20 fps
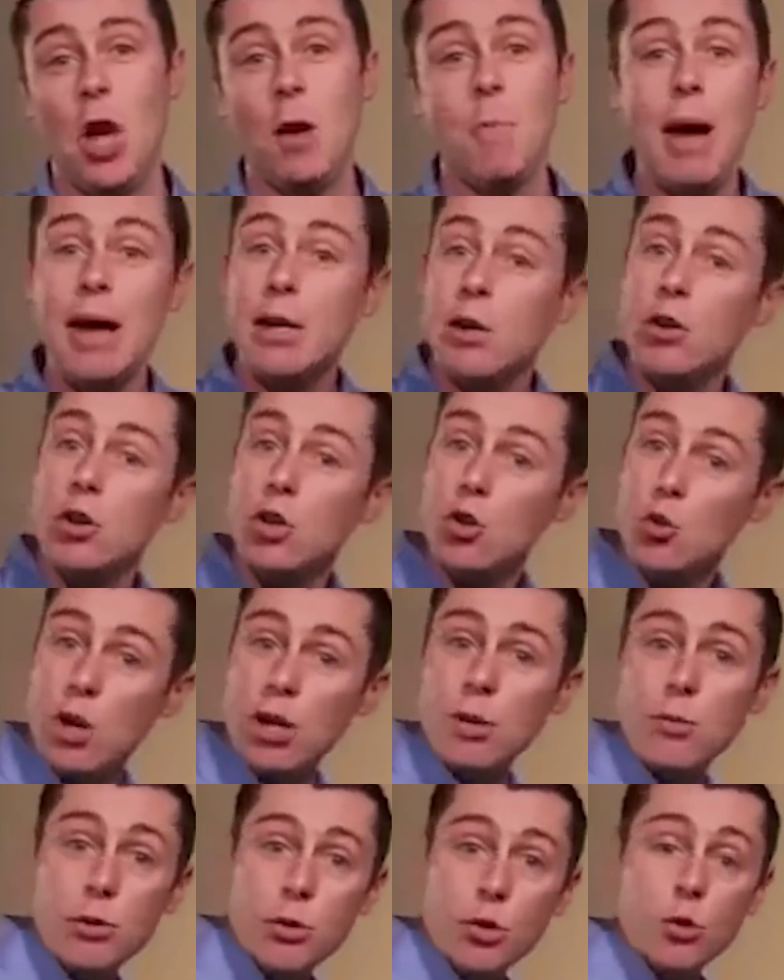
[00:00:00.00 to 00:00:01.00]
I may not
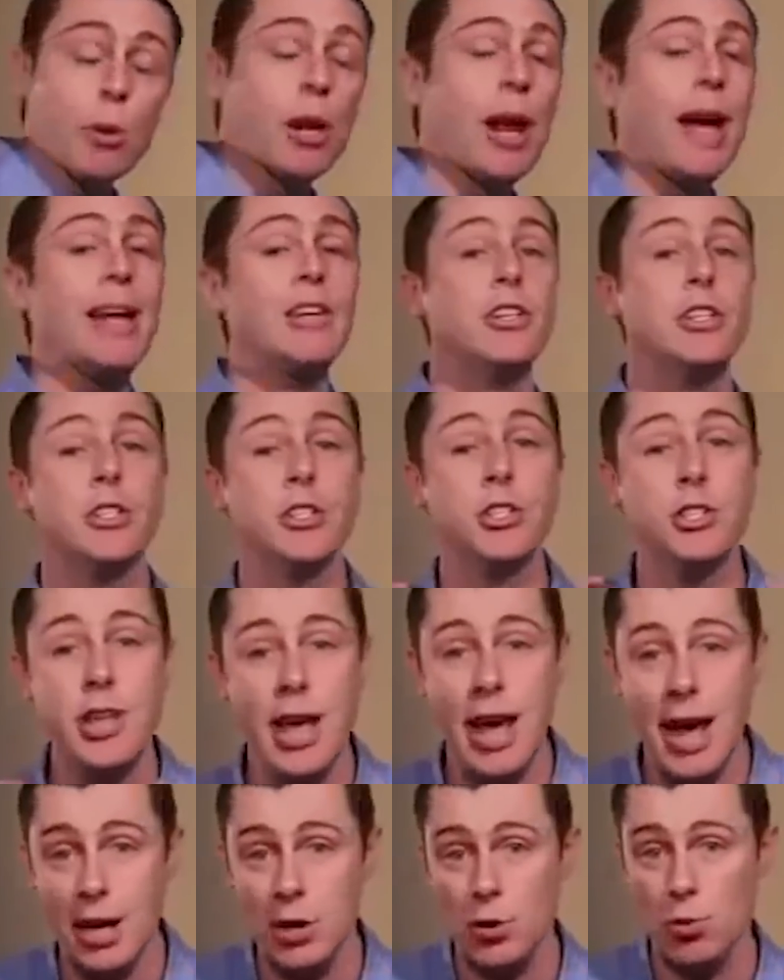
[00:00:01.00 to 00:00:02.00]
agree with you, but I
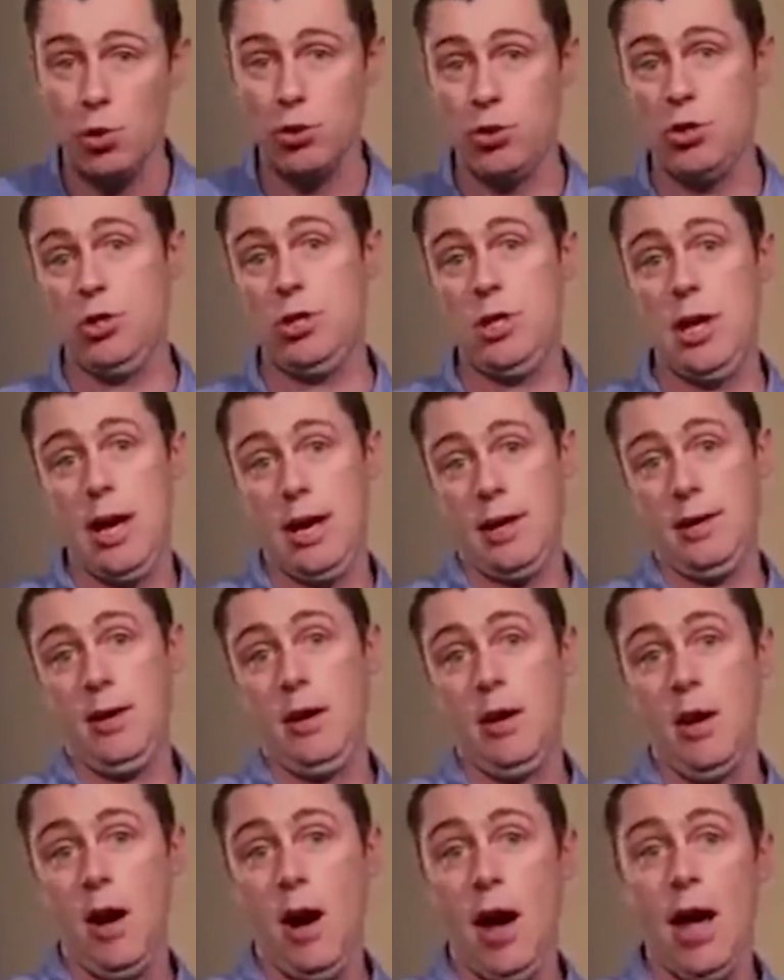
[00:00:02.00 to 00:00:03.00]
understand what you're saying.
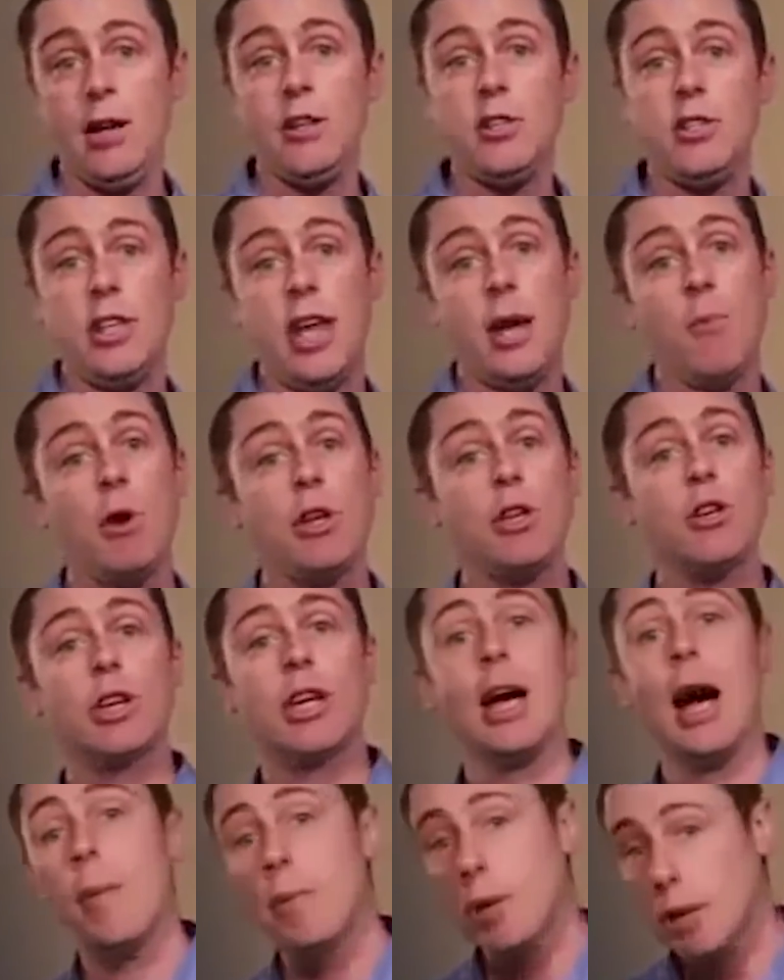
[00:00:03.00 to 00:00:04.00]
I understand where you're
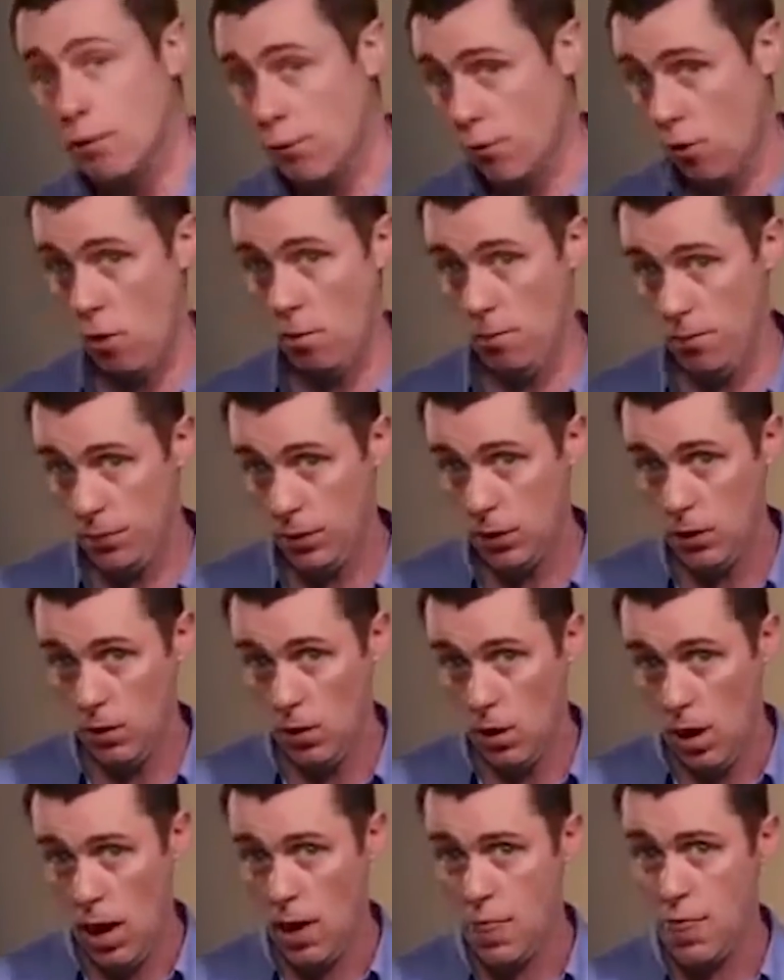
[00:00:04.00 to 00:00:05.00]
coming from.
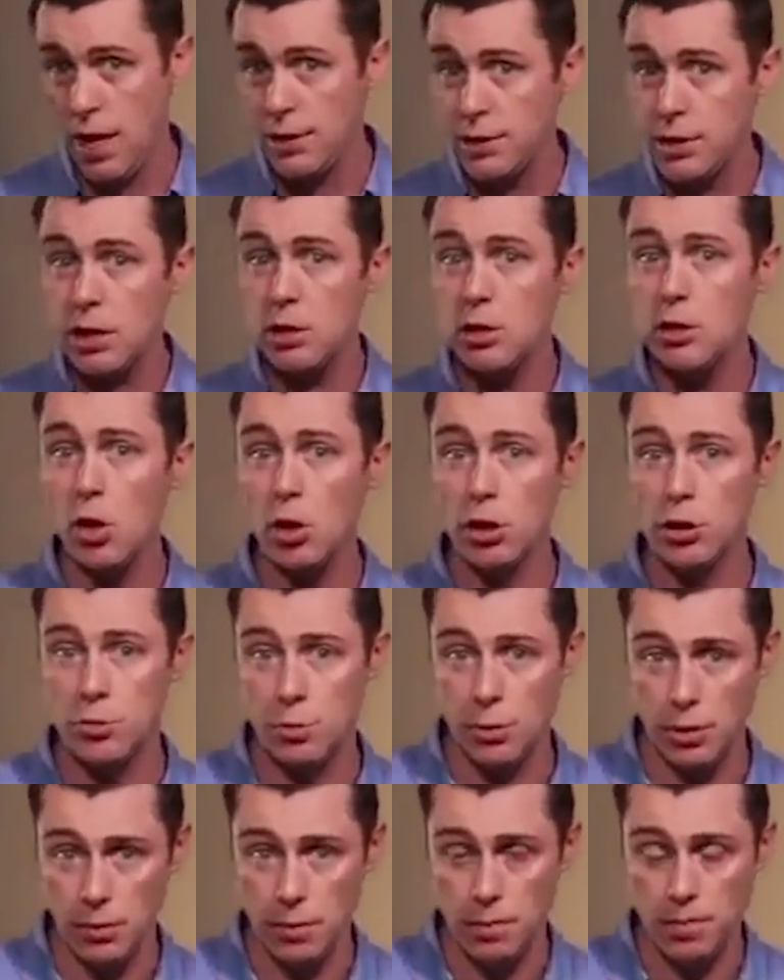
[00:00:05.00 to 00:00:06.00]
And that's
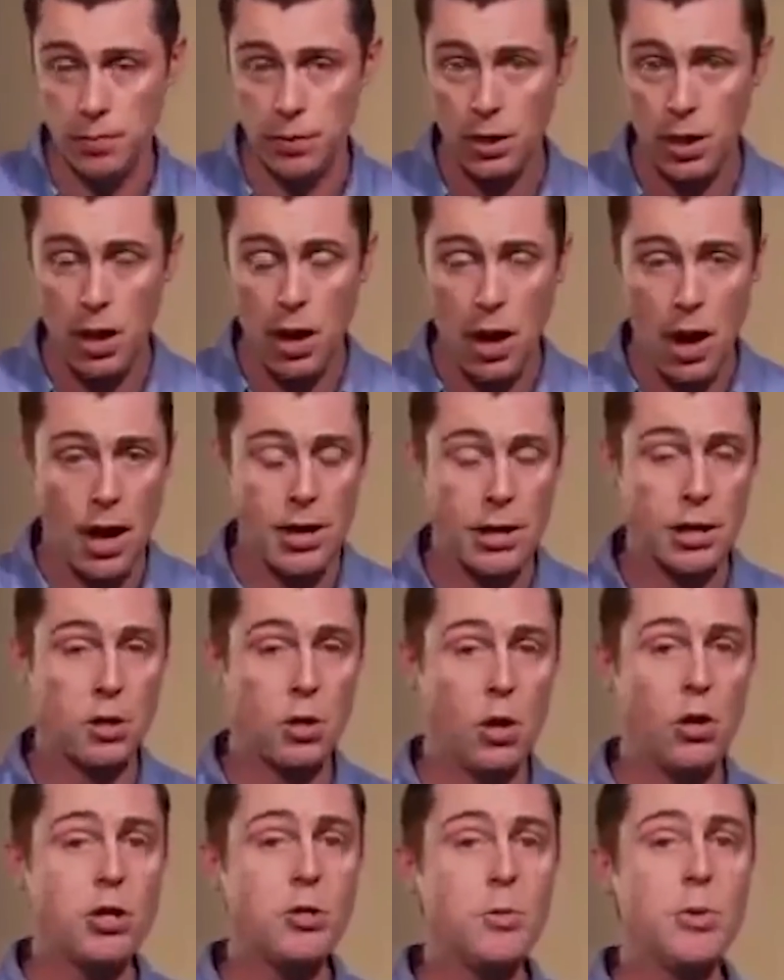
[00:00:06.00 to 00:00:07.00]
acknowledgement. And
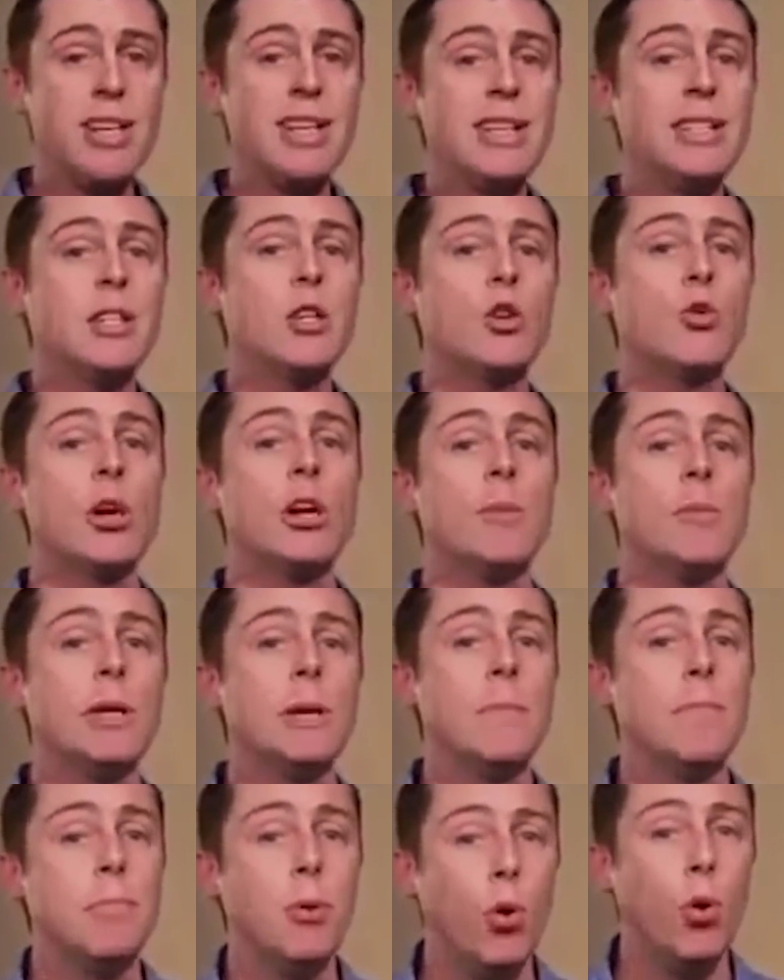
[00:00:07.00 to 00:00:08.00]
acknowledgement is
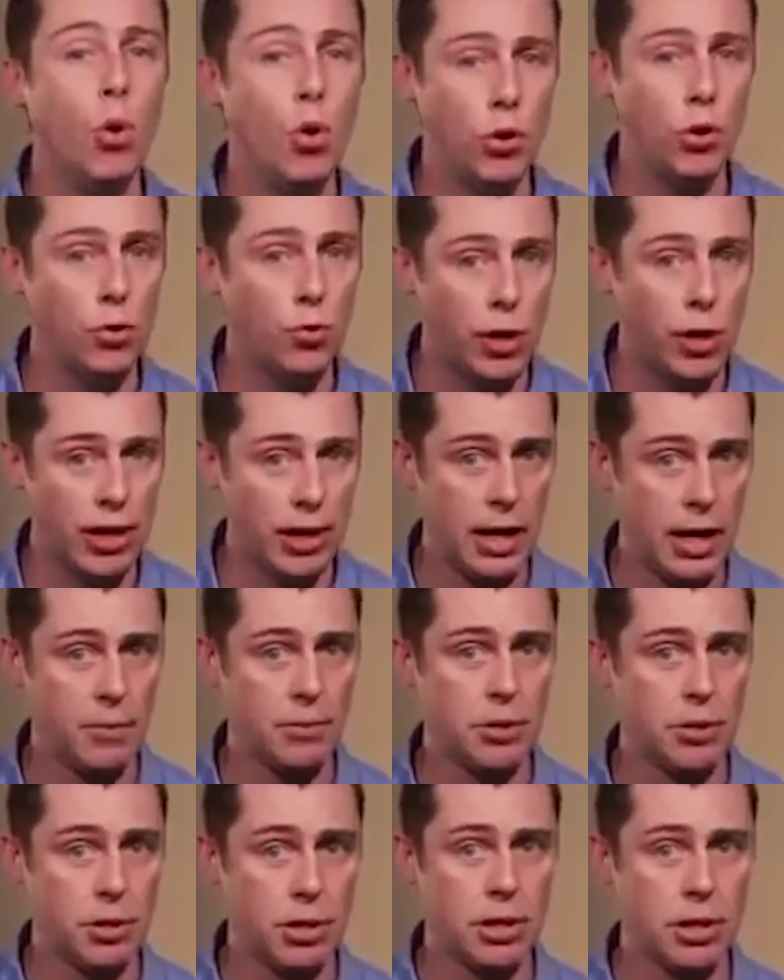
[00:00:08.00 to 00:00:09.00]
incredibly important when it
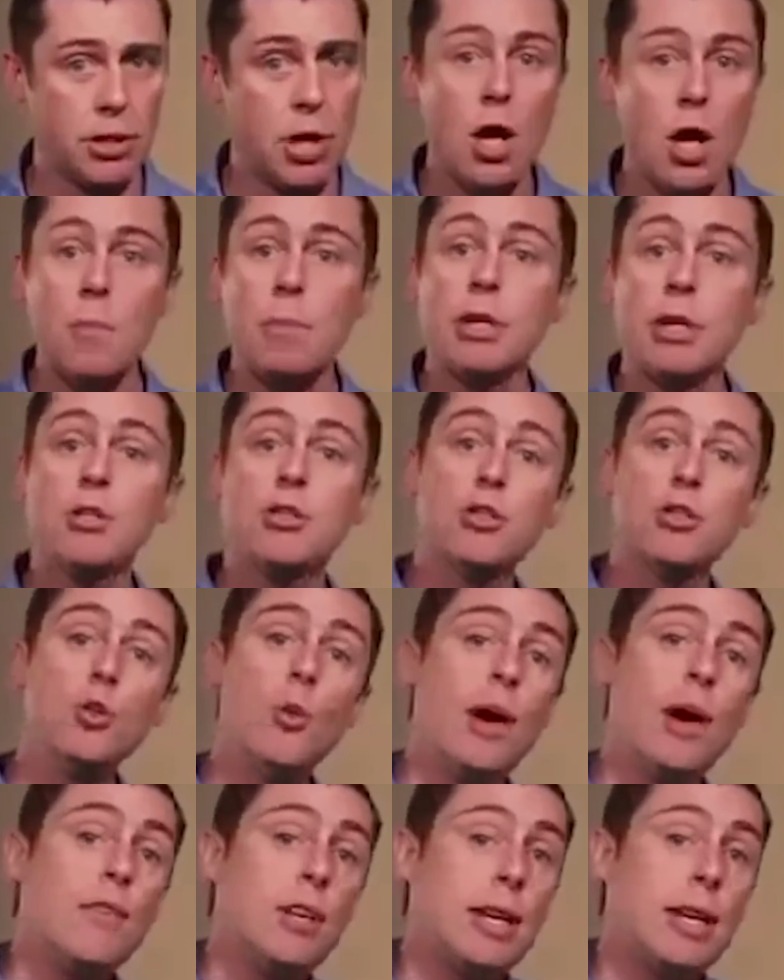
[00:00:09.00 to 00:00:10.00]
comes to this because
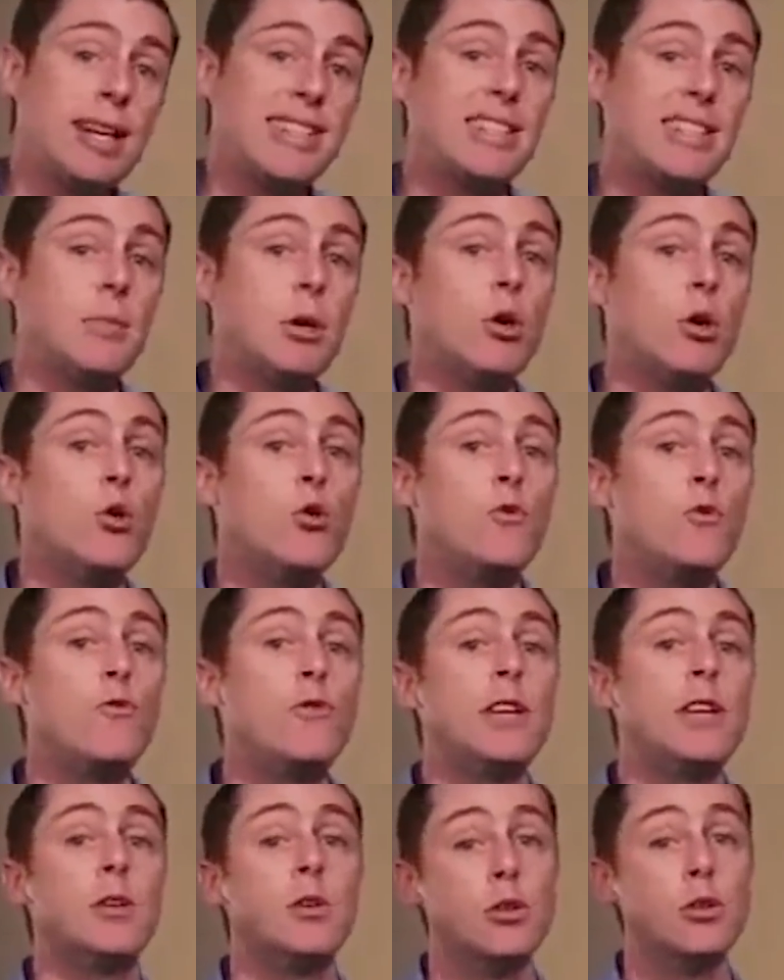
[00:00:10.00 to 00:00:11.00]
you have a customer who
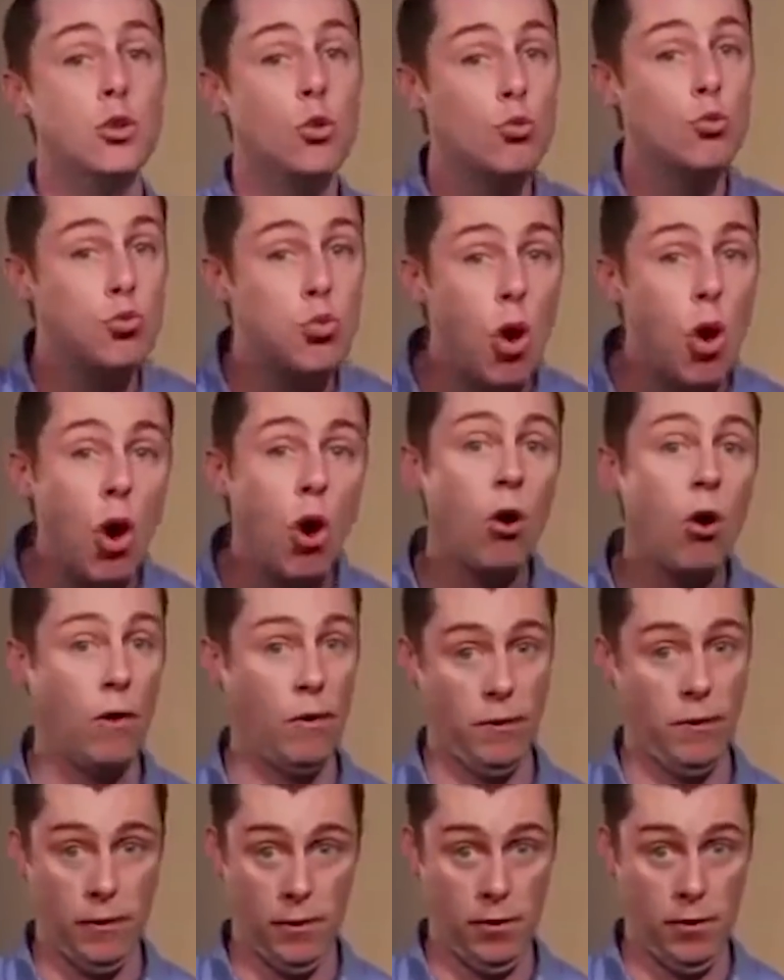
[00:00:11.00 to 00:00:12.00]
feels
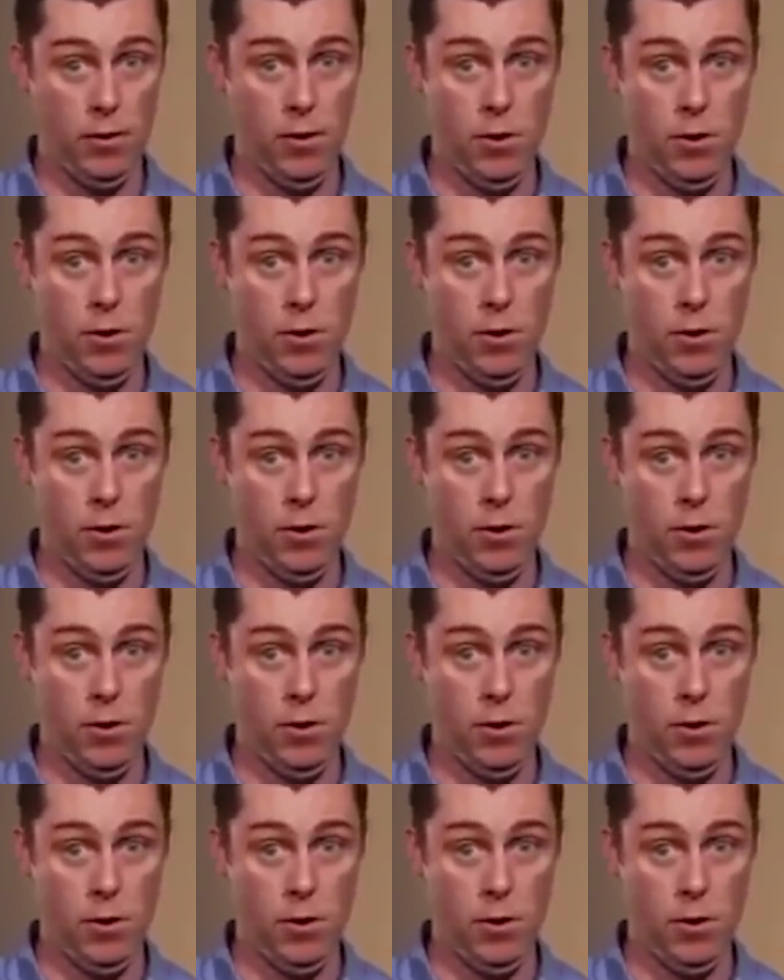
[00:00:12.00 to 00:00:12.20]
wronged.